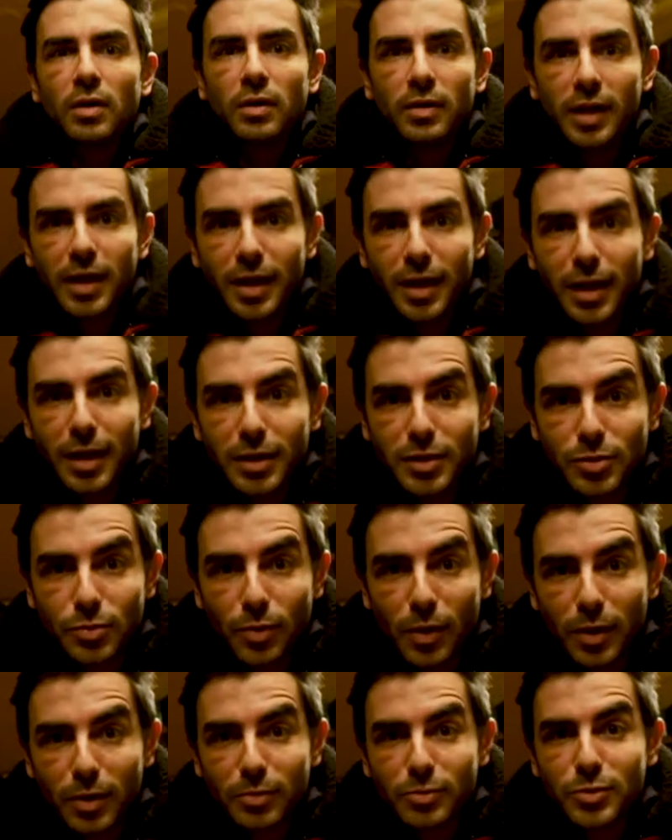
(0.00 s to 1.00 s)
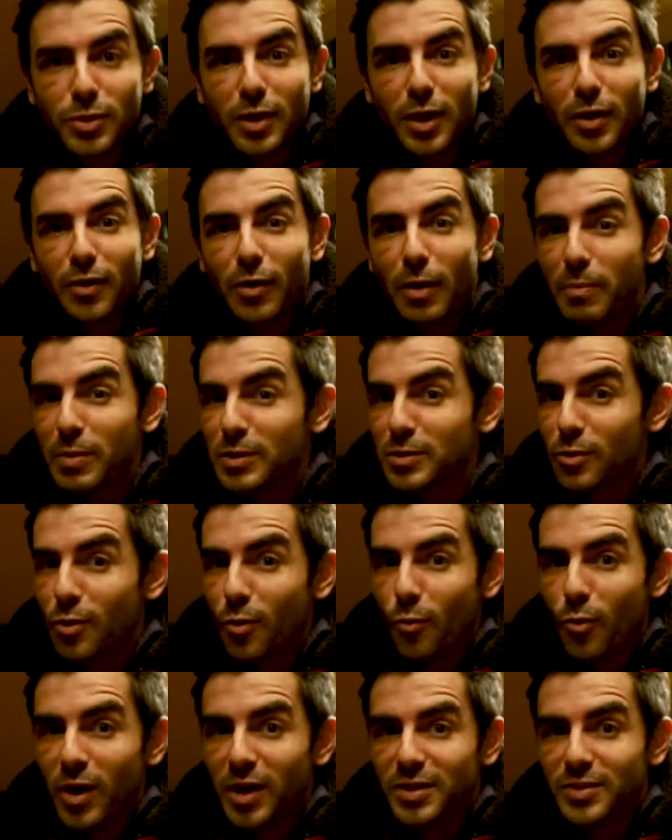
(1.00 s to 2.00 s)
Alright guys, welcome to another episode
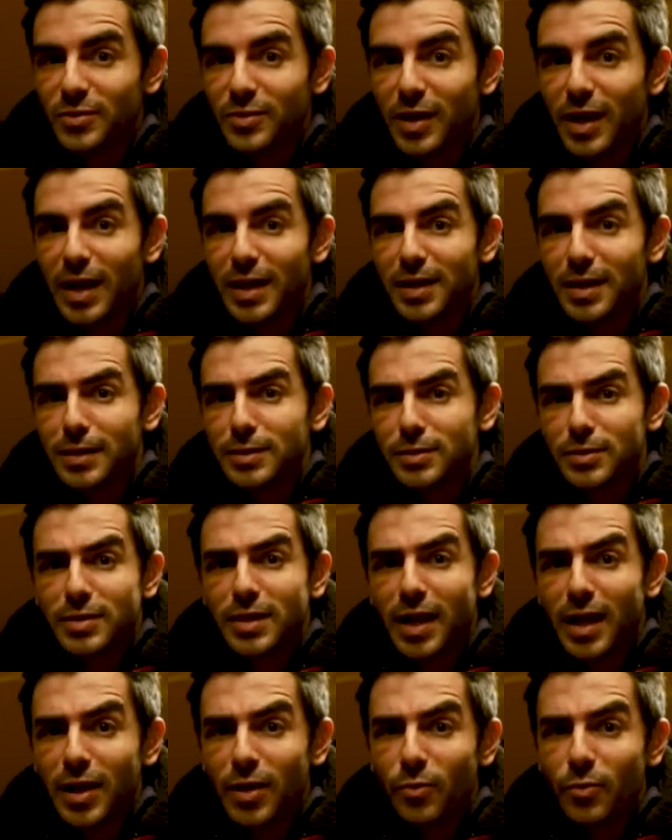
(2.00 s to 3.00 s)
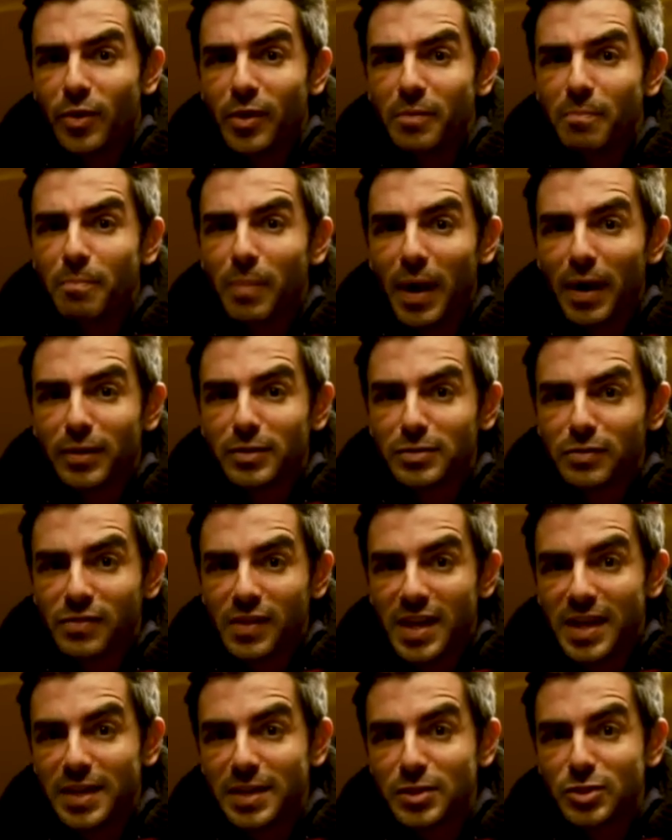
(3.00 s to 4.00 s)
of Where Tonight, and today we're in Pirates of
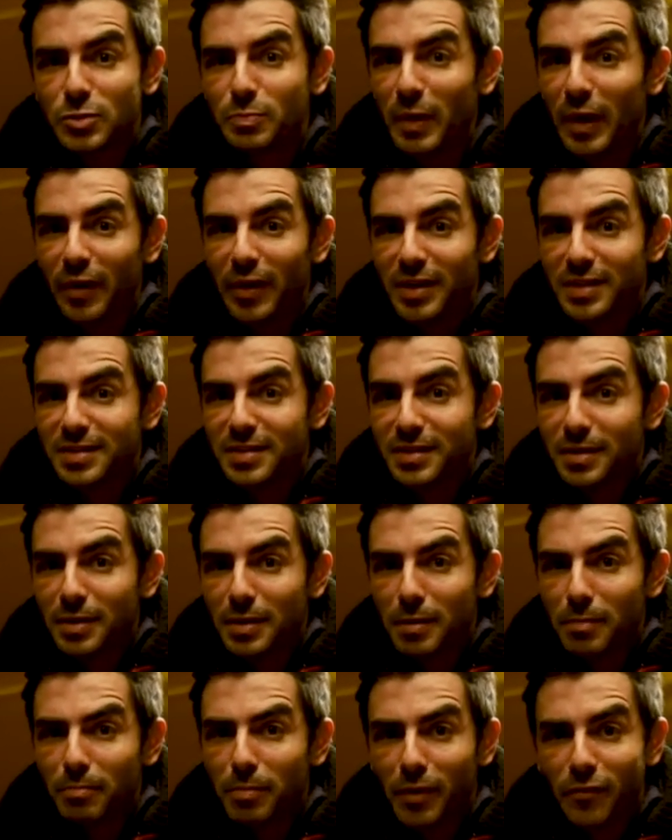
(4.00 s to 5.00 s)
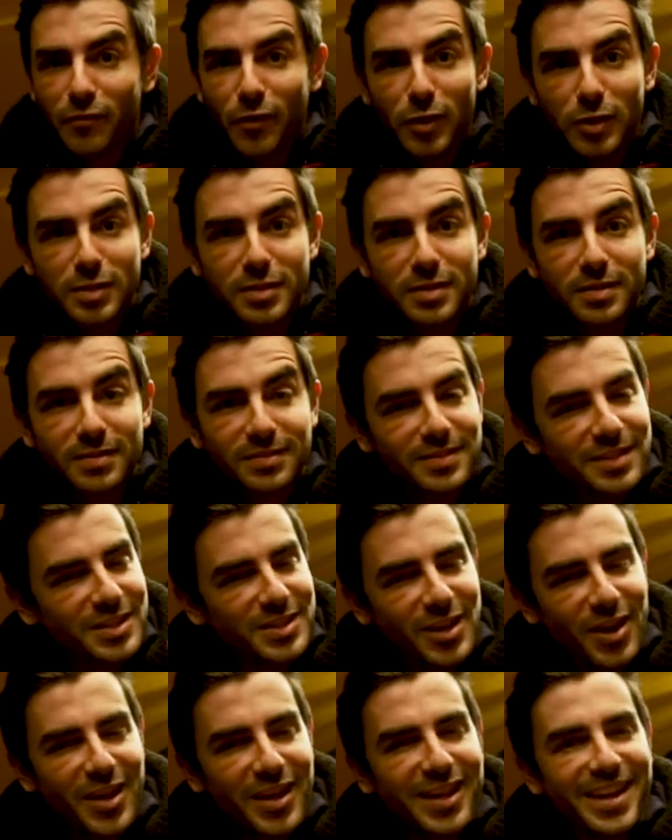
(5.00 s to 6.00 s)
the Hidden Spirit. But first, let's
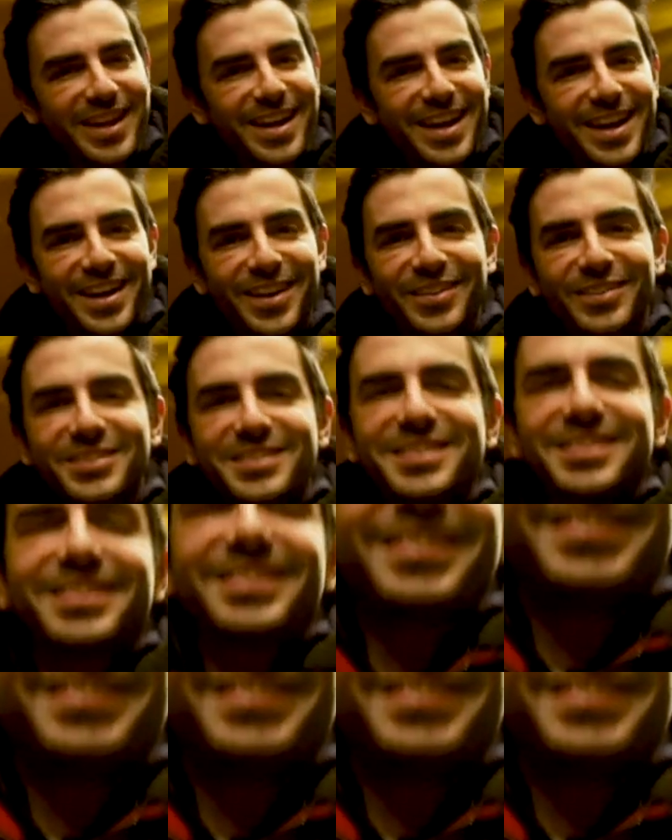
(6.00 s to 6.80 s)
hug it out!